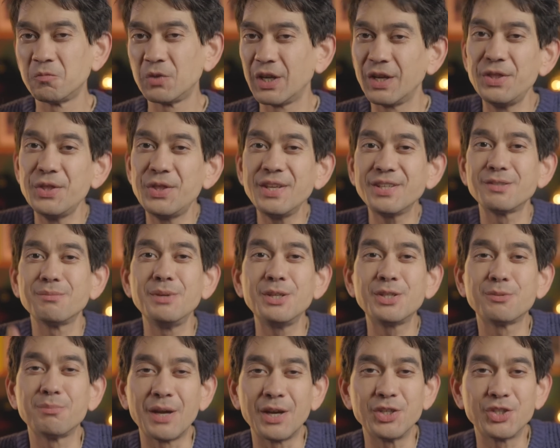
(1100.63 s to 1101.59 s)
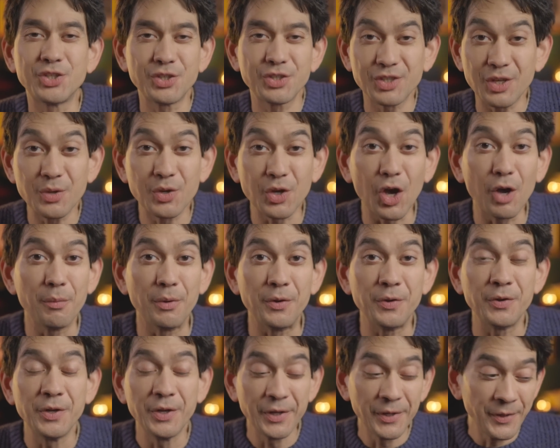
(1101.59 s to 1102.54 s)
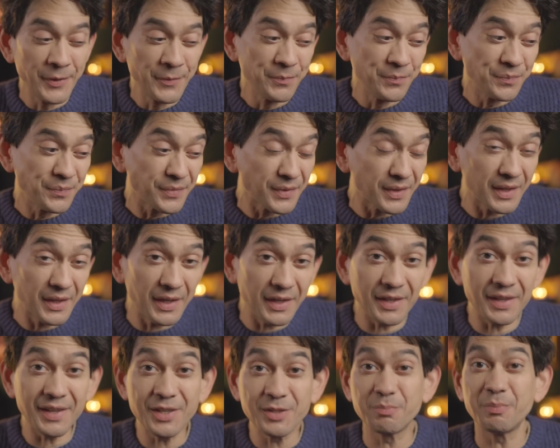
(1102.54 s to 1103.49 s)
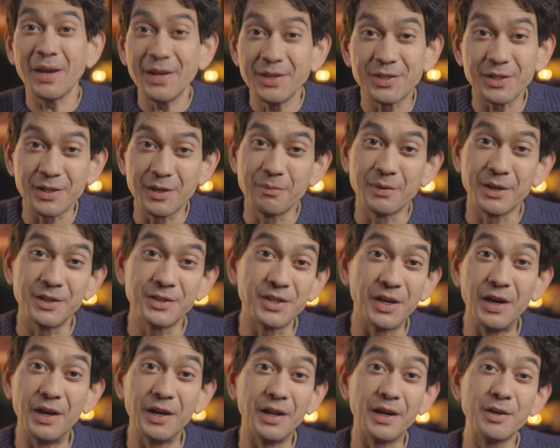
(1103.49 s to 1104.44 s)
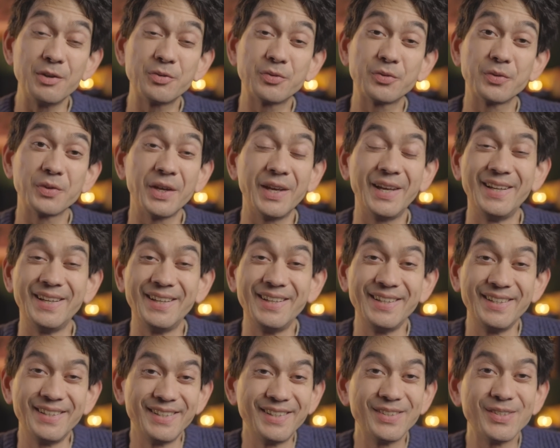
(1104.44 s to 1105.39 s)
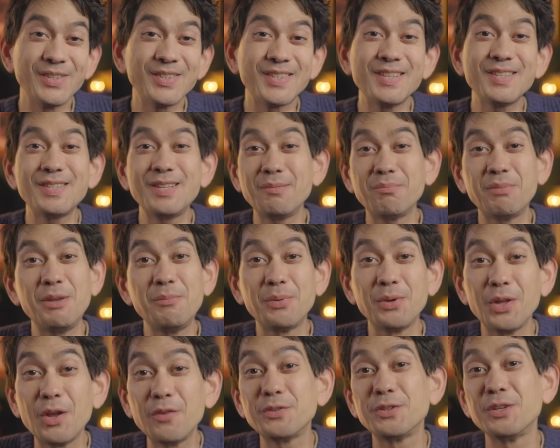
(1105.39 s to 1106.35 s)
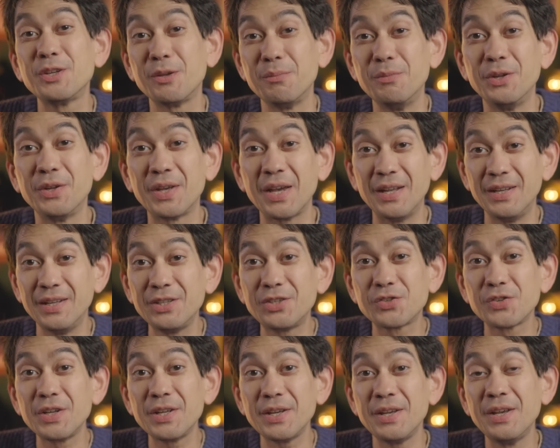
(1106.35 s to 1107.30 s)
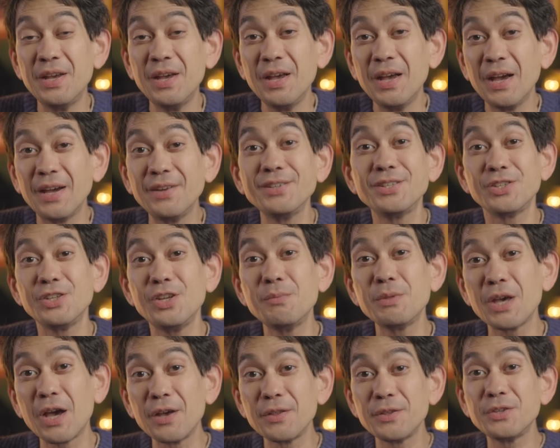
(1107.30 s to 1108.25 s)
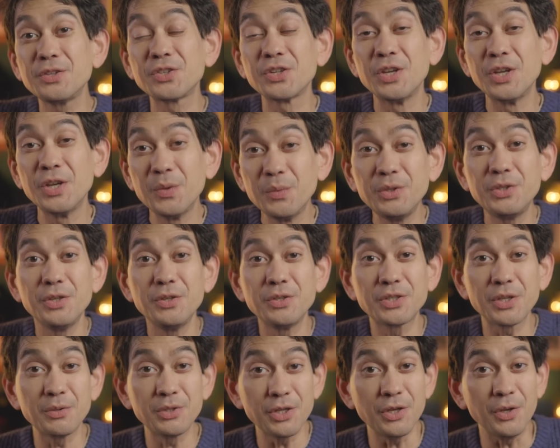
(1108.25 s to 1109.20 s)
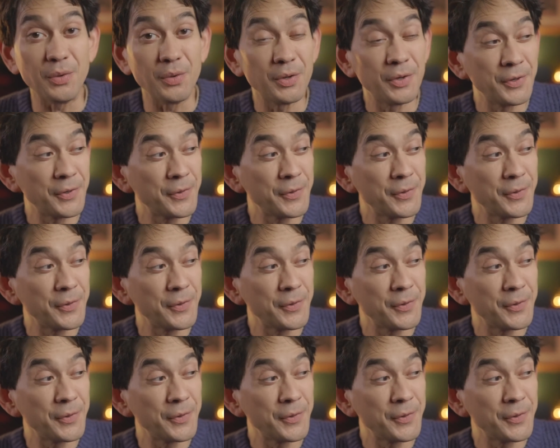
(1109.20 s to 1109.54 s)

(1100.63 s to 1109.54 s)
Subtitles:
And this mismatch is so common, it is basically my entire life. Autistic people often communicate literally and assume that others would do so too.